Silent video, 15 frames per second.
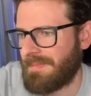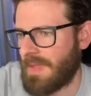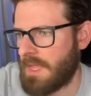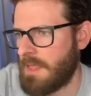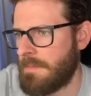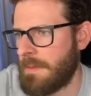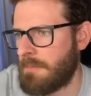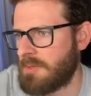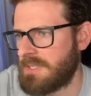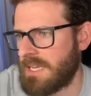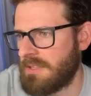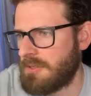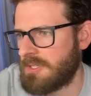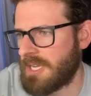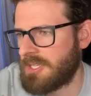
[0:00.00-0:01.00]
And then people say
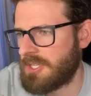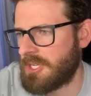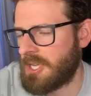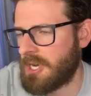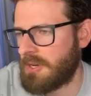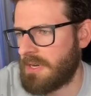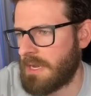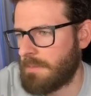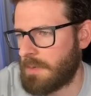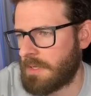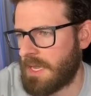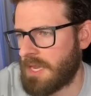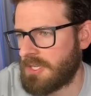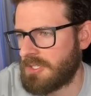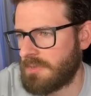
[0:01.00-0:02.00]
there's like security
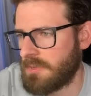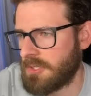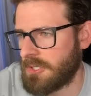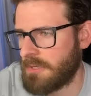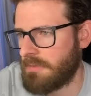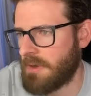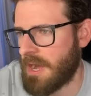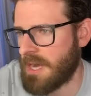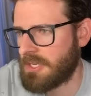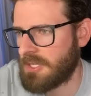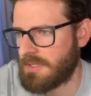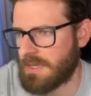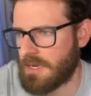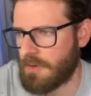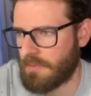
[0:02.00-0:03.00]
implications with server
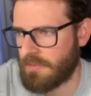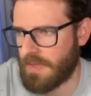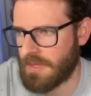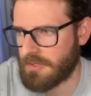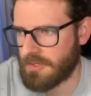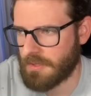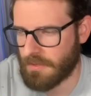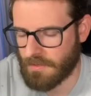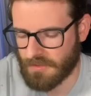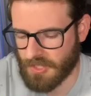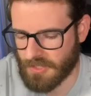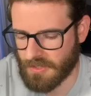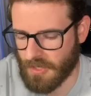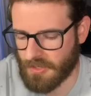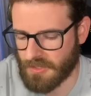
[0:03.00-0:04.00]
actions. I don't think so.
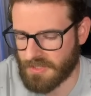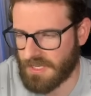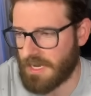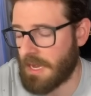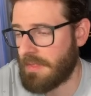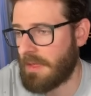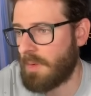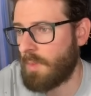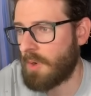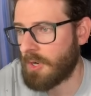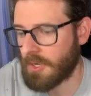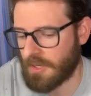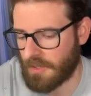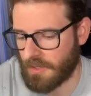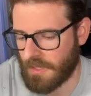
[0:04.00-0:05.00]
Just understand how they work.